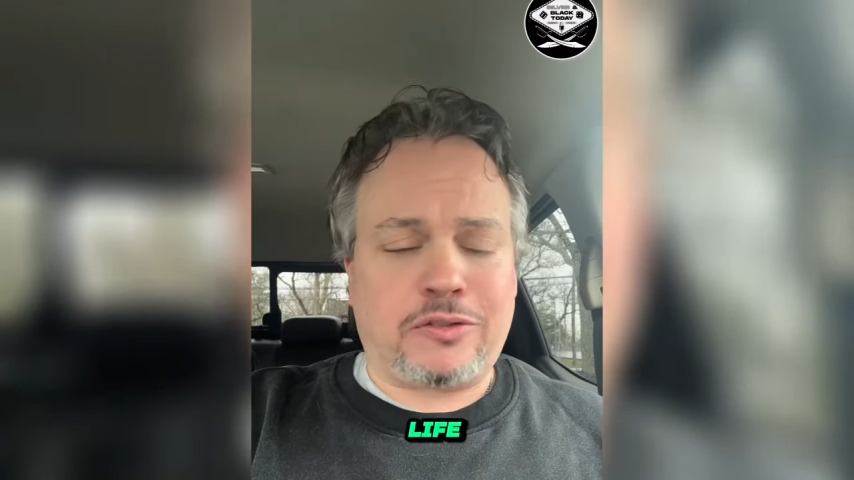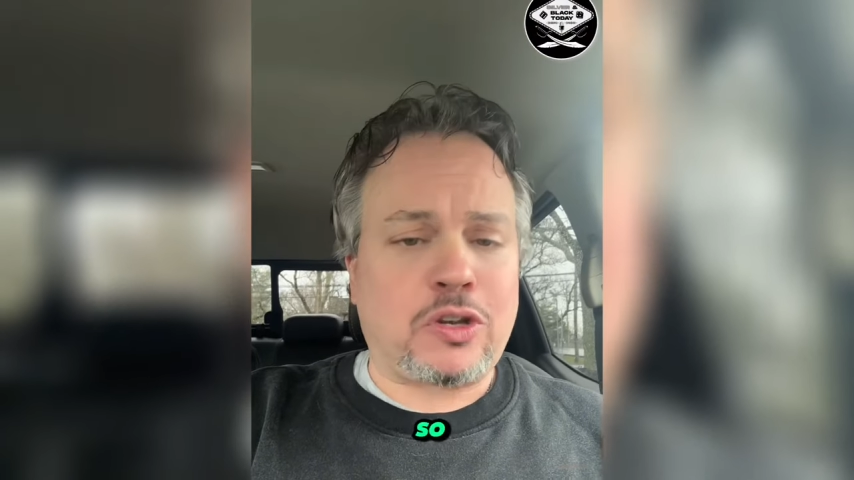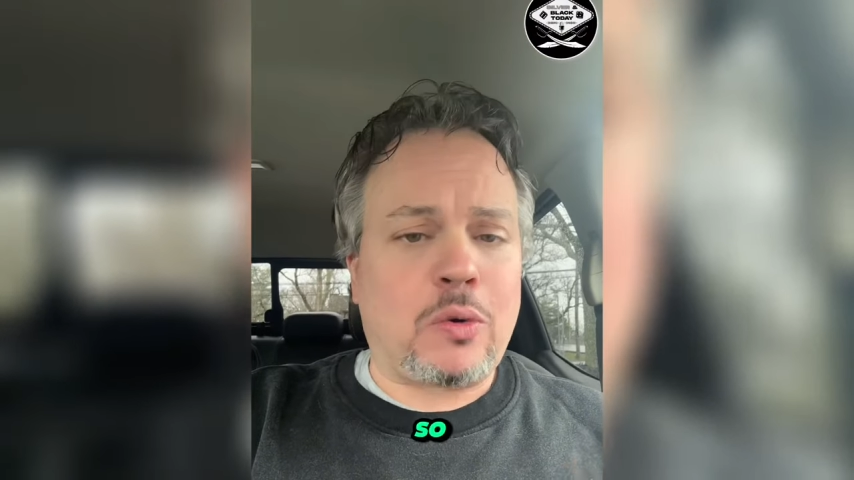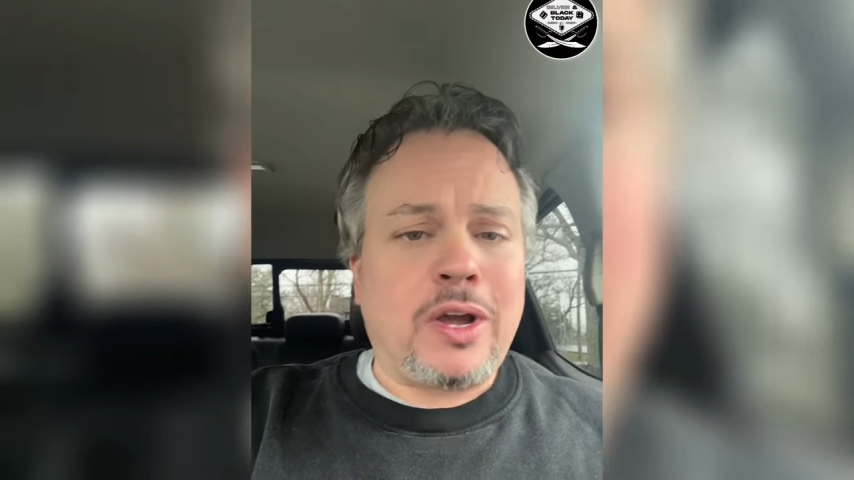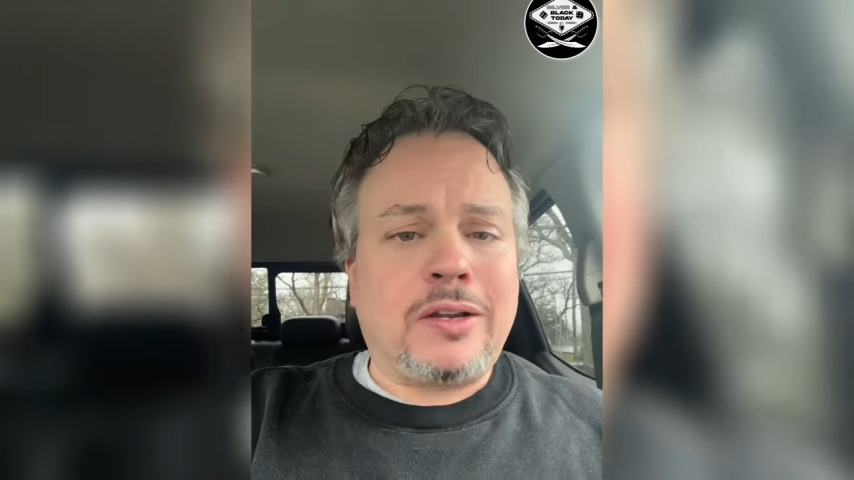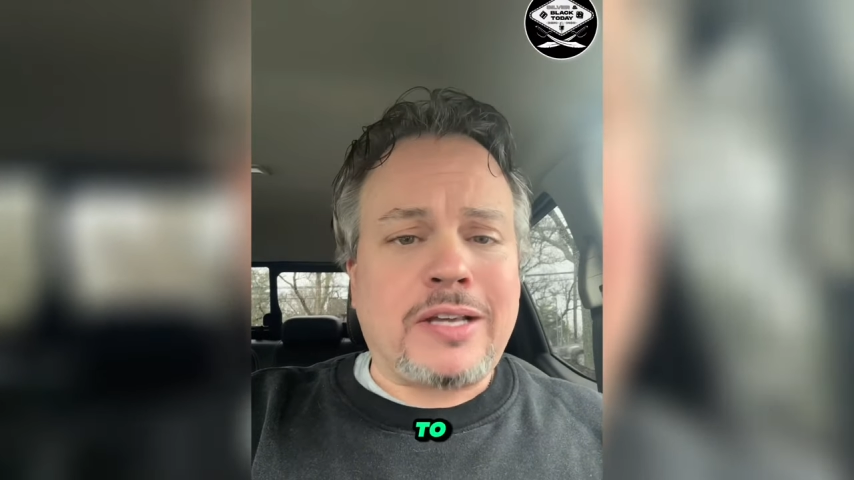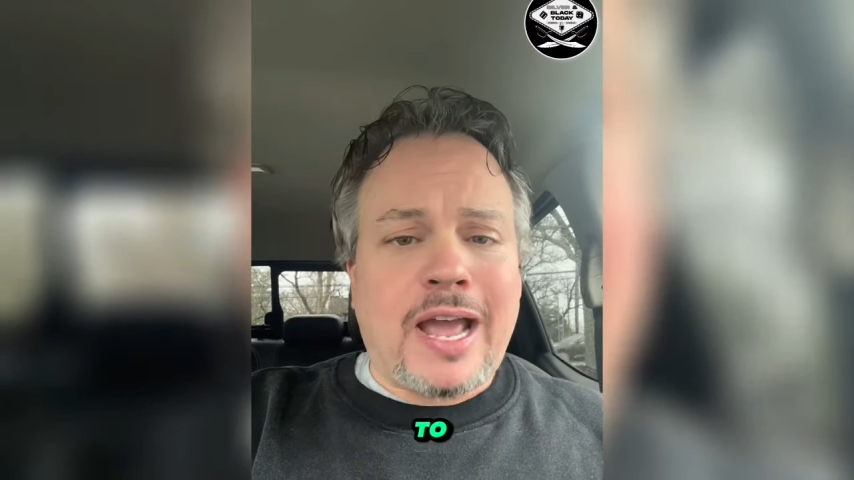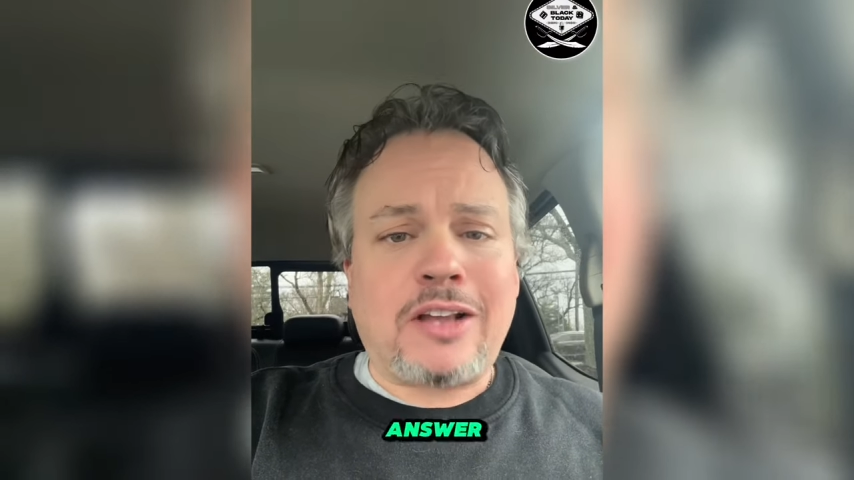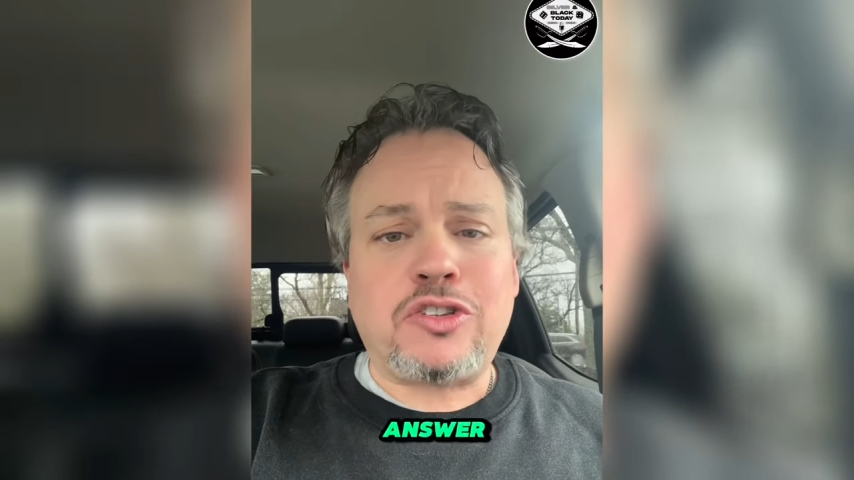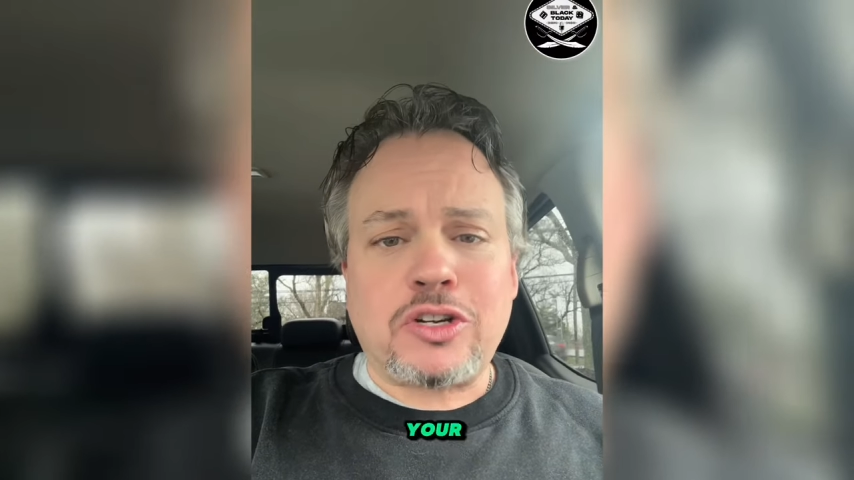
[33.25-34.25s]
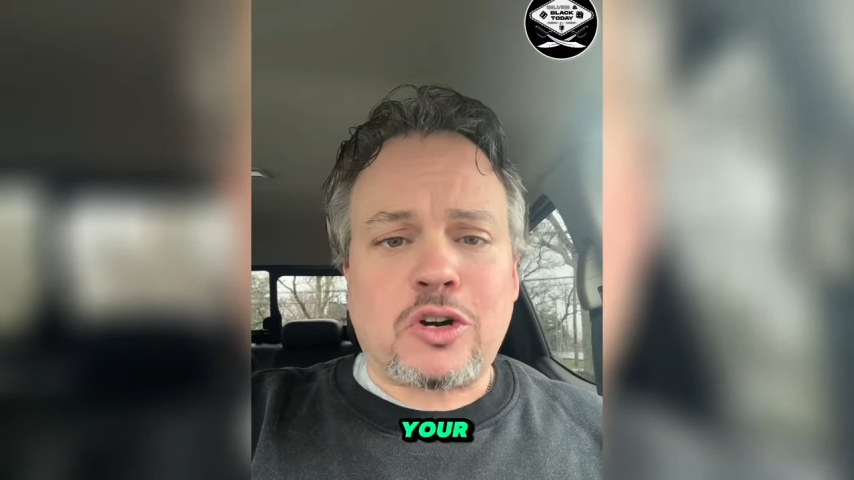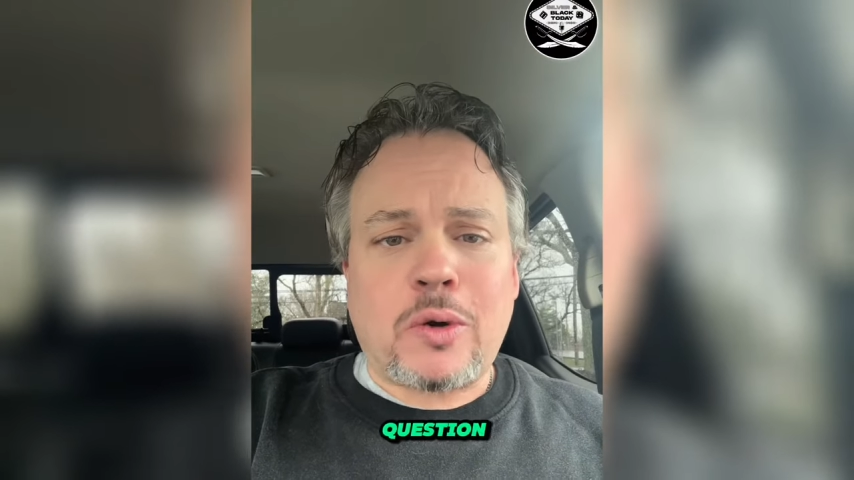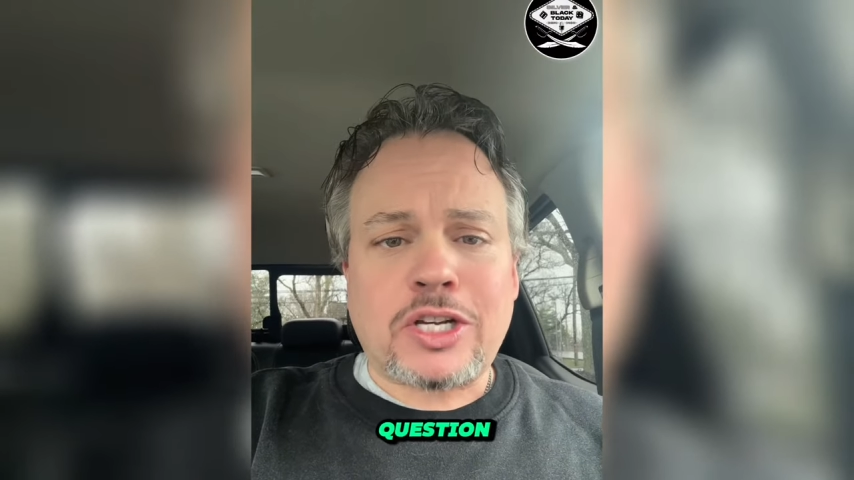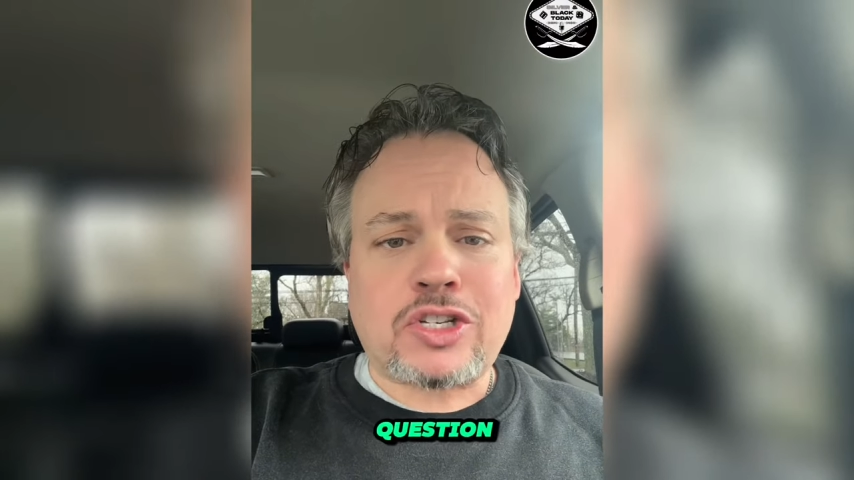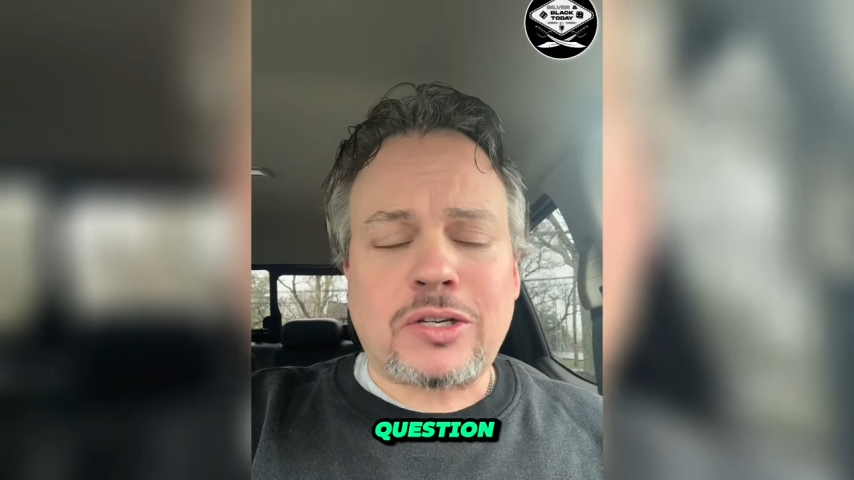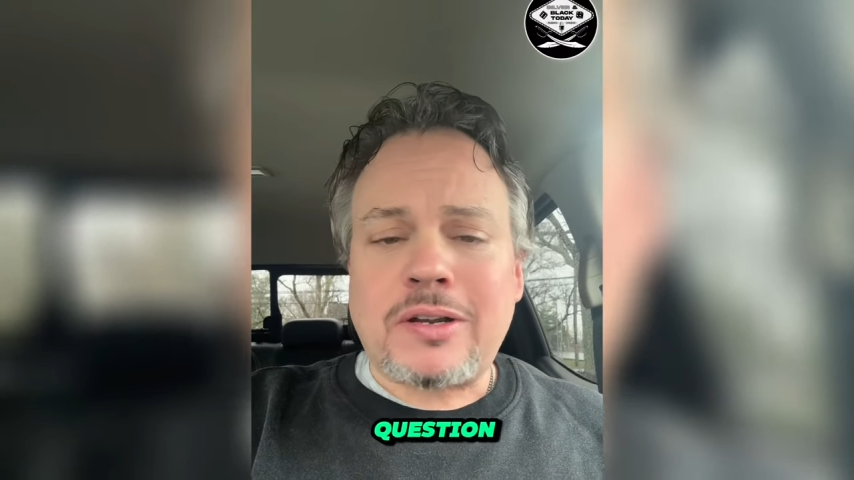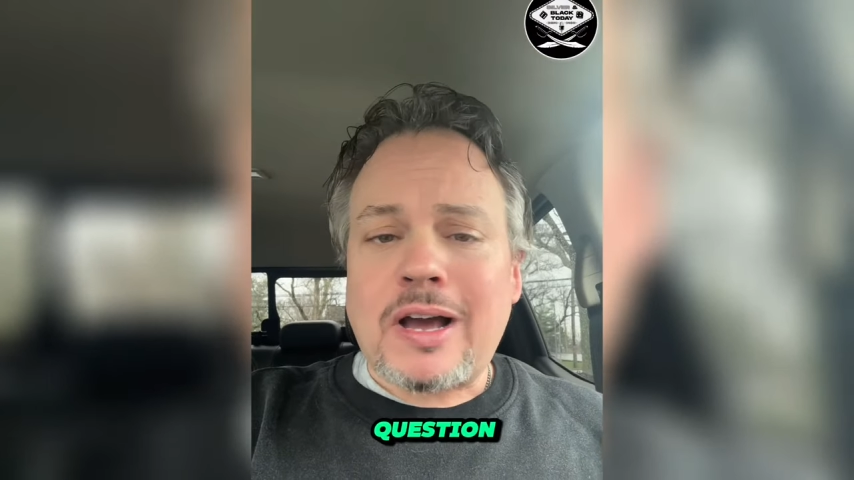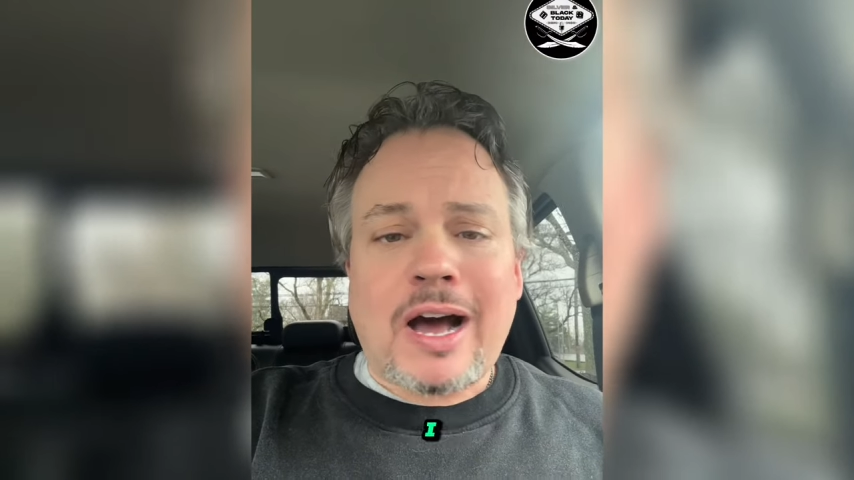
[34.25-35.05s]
So, to answer your question,